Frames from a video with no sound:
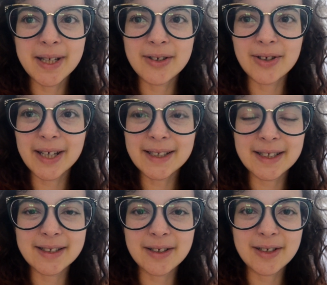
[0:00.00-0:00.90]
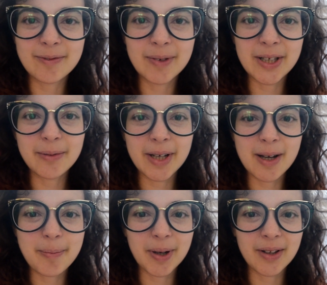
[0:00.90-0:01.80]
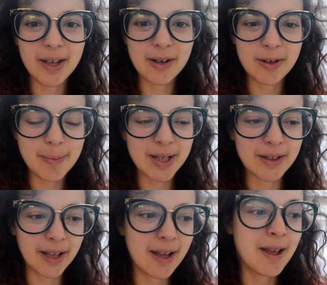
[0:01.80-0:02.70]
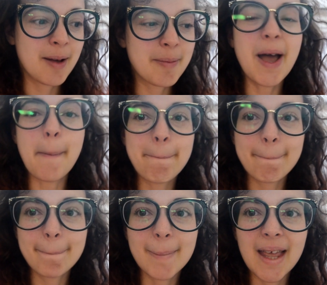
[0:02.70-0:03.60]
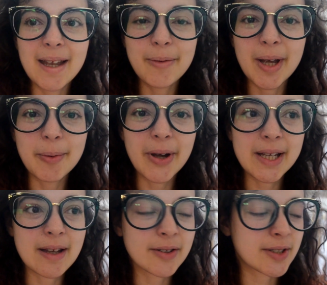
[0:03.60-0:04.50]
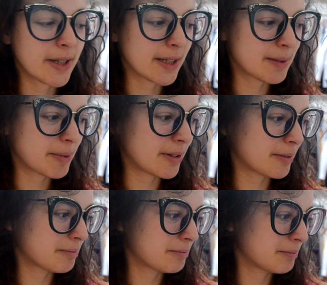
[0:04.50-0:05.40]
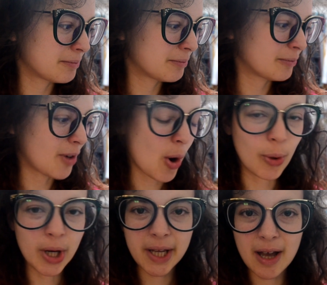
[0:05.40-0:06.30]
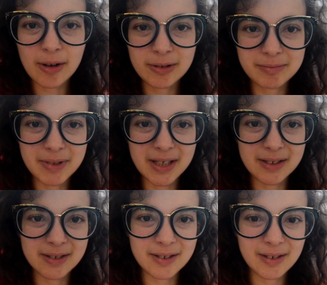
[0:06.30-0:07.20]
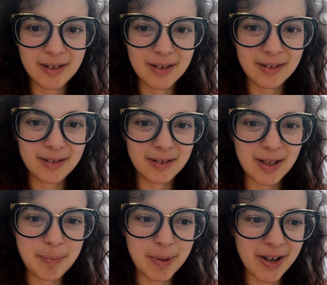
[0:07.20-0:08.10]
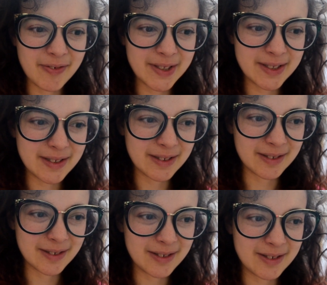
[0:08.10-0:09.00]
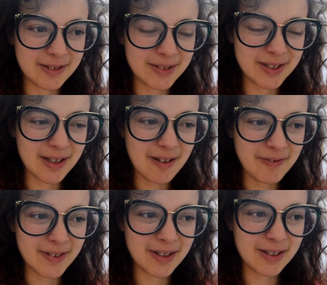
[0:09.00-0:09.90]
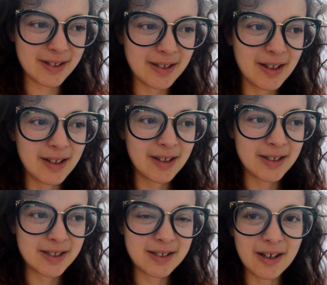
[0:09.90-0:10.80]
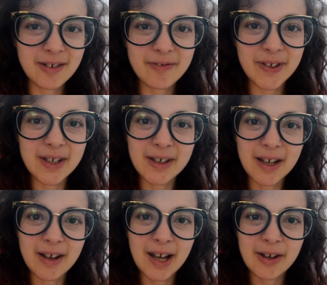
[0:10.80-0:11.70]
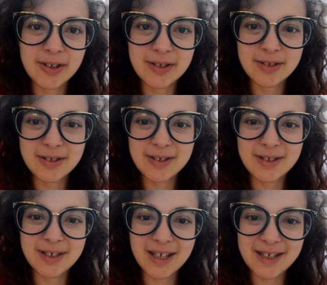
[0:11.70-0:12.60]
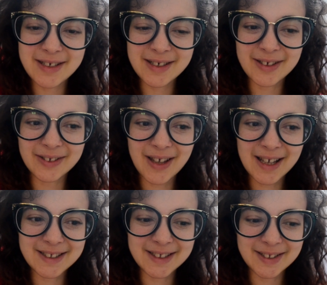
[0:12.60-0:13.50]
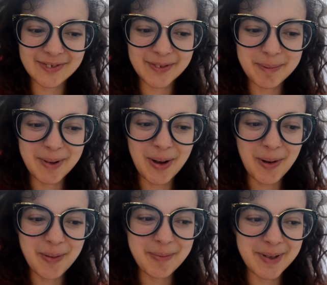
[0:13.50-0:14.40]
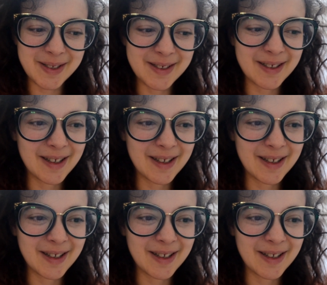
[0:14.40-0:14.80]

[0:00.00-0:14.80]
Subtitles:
schedule. I guess that's good when you wake up early and go to bed early. But yeah, anyway, I'm awake now, so I guess I'm gonna work out and eat breakfast and do stuff and then start figuring out how to teach classes from home and